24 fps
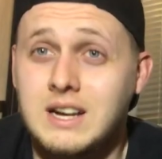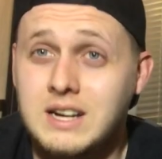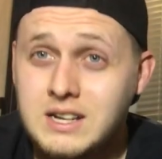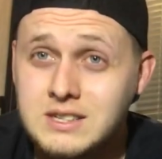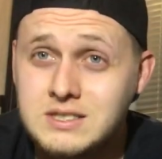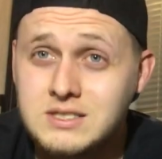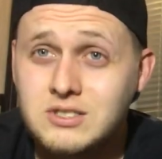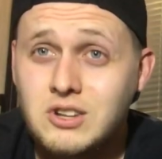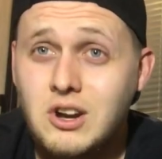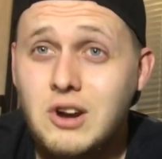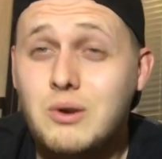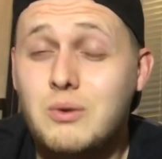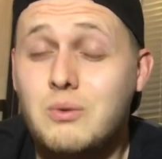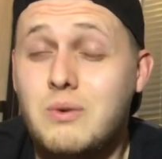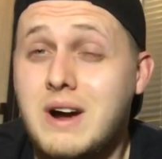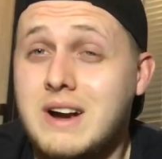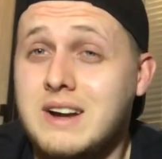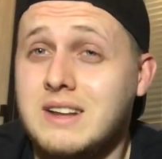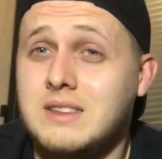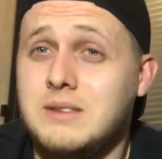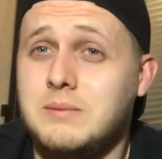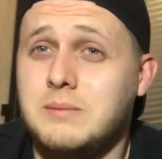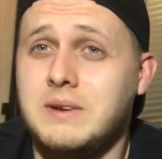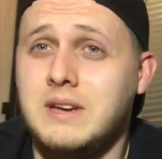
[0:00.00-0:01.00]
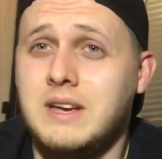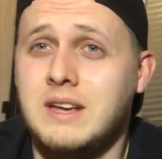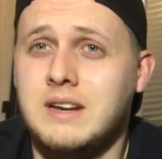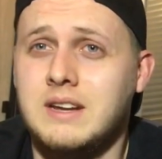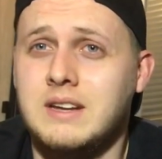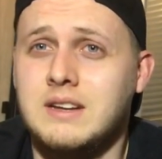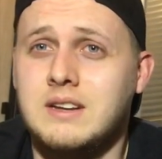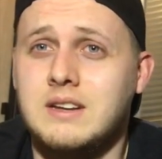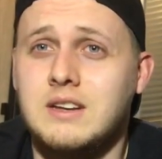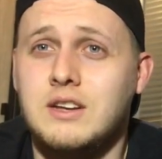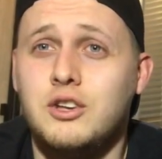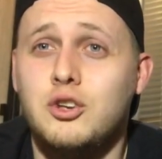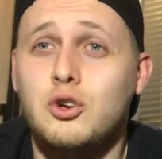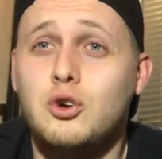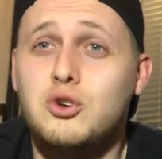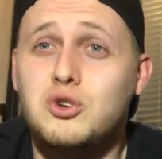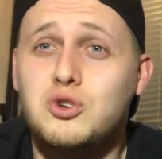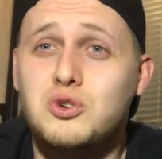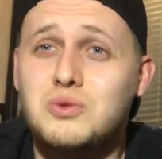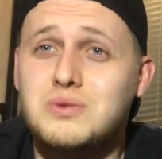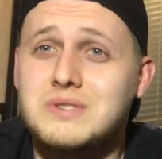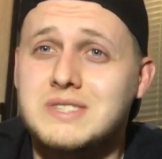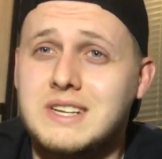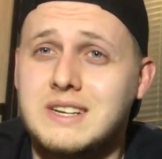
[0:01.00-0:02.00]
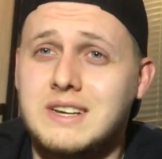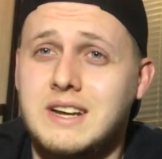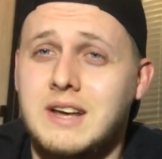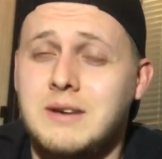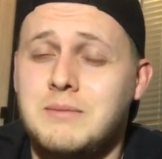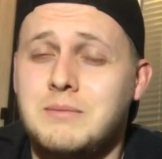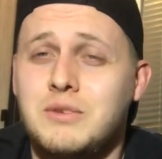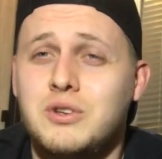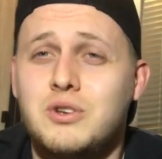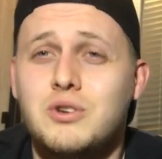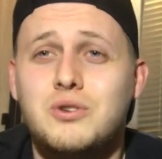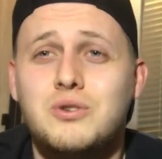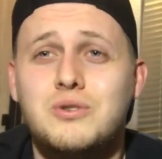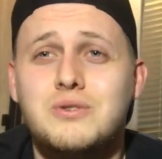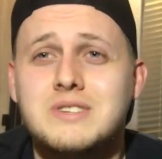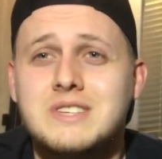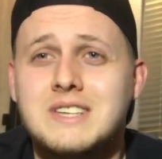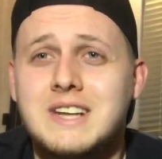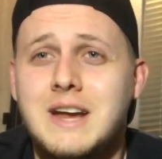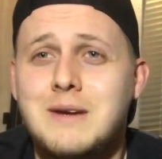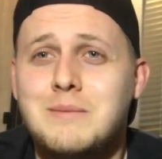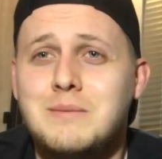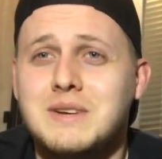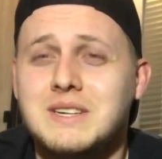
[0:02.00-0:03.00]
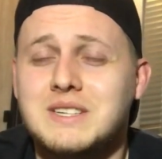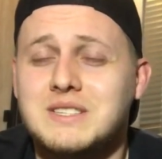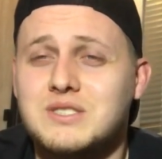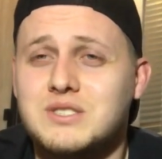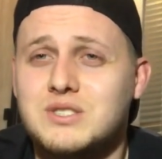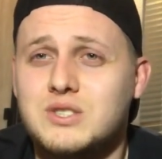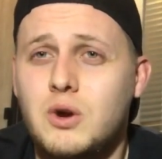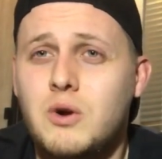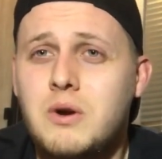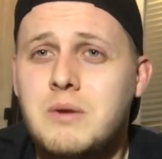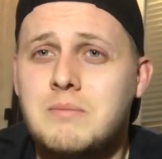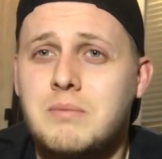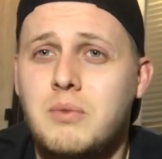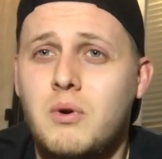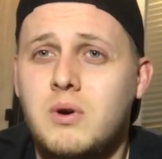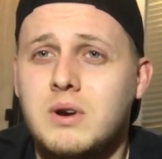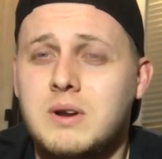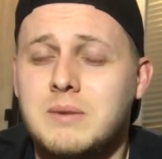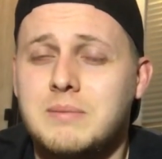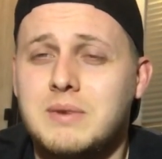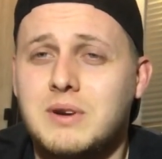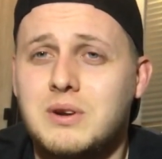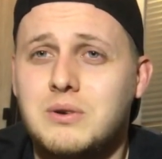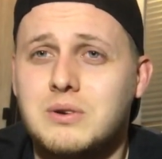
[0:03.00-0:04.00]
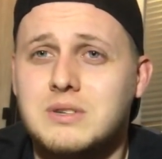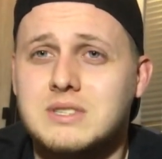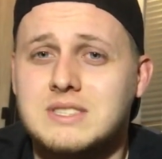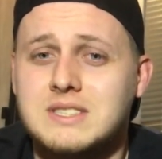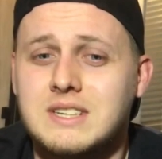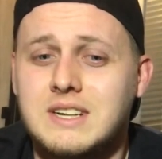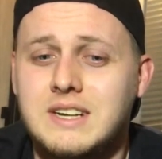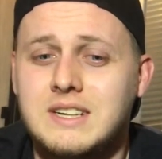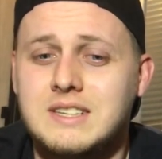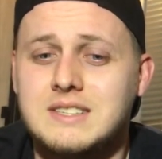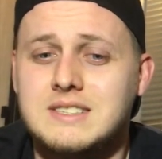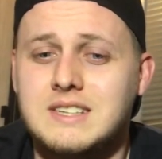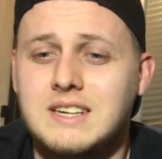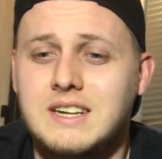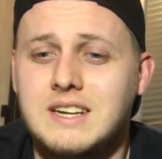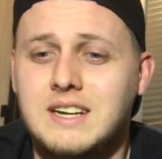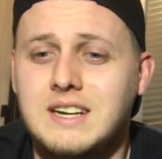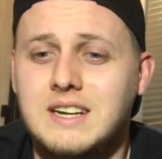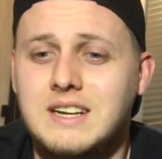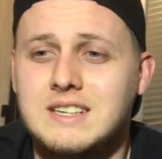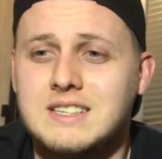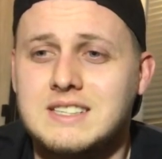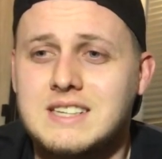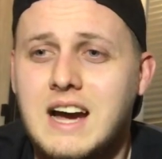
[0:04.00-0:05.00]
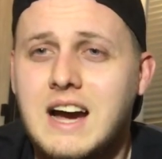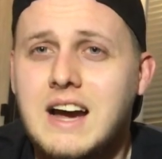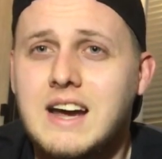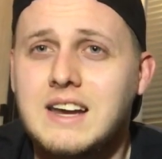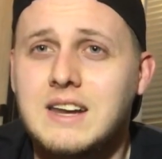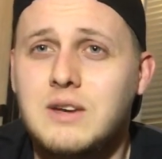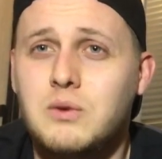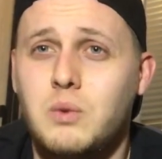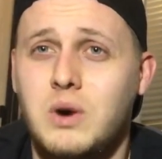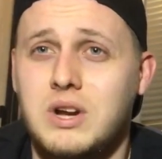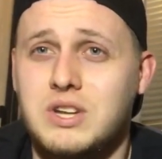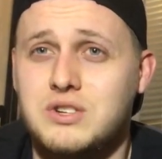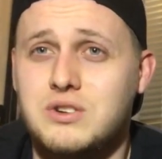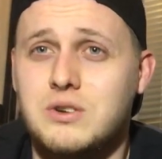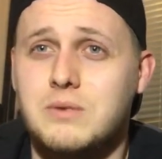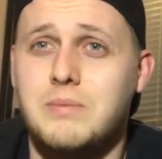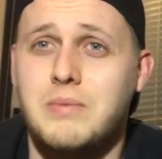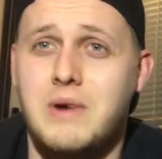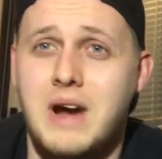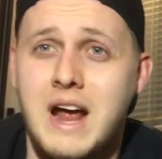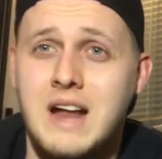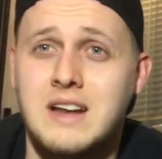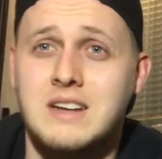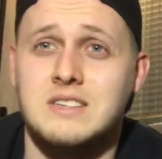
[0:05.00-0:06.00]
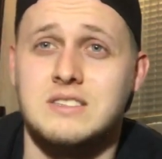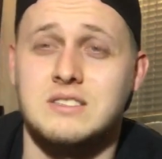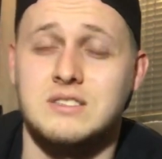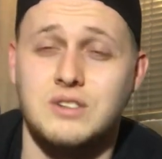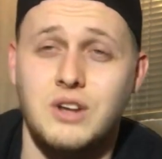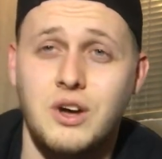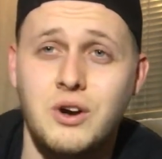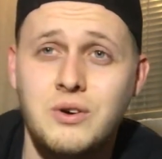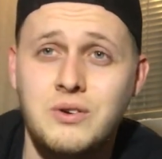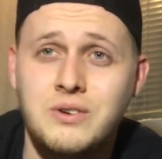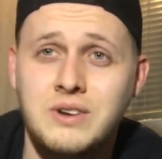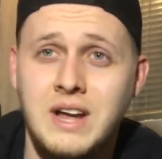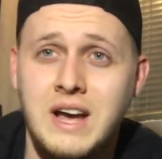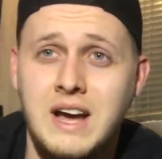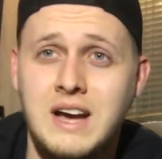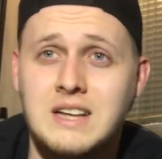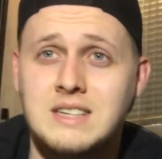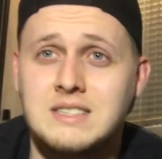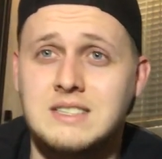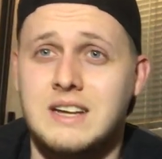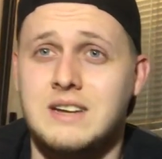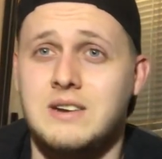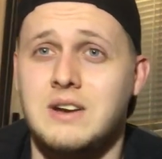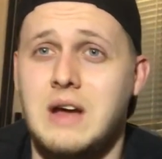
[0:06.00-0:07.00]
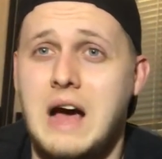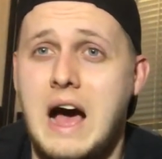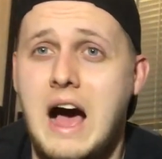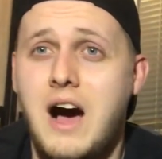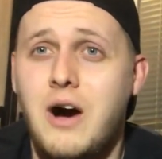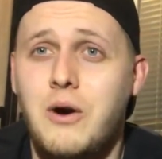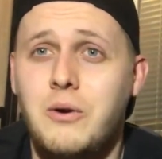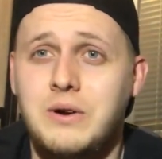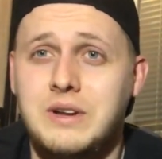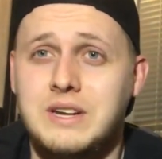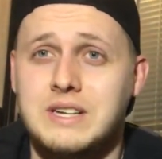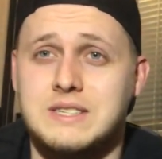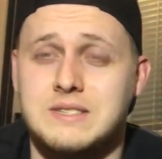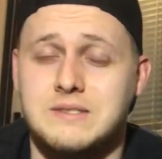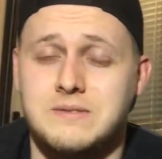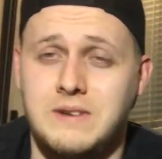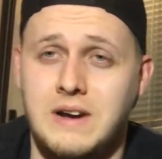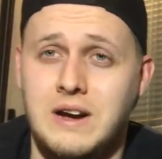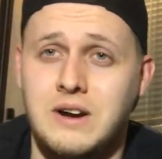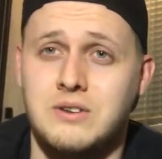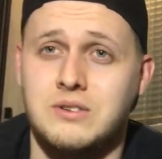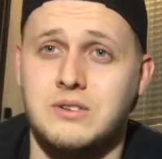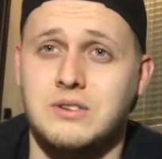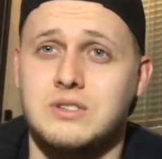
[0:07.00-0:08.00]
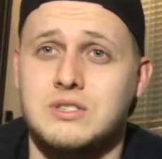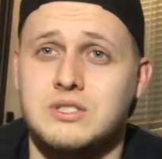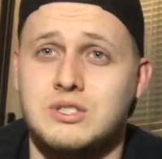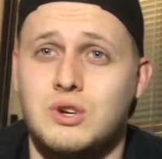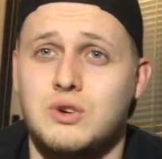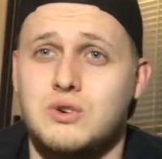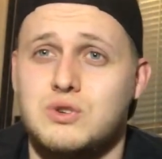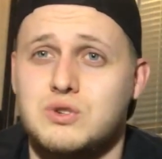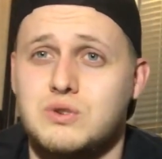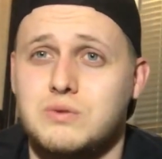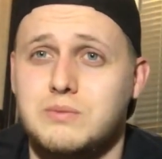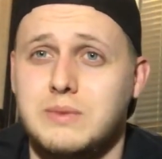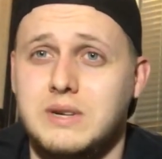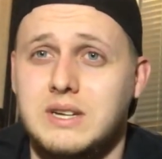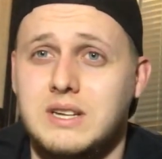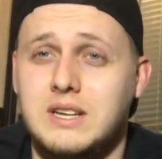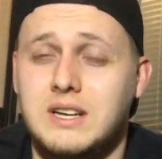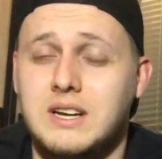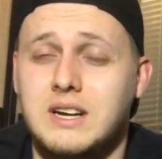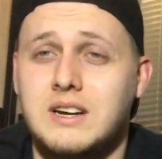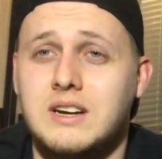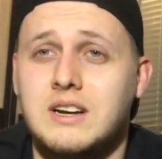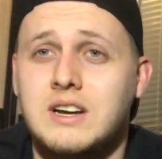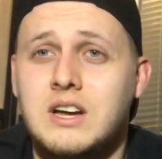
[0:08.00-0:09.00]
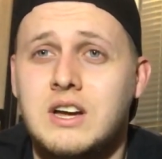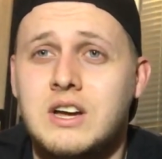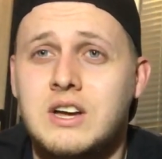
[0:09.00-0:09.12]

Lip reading: Let's start right at the beginning. Your username. Your username is so important because it's entirely what your brand is known as and how it is found on social media.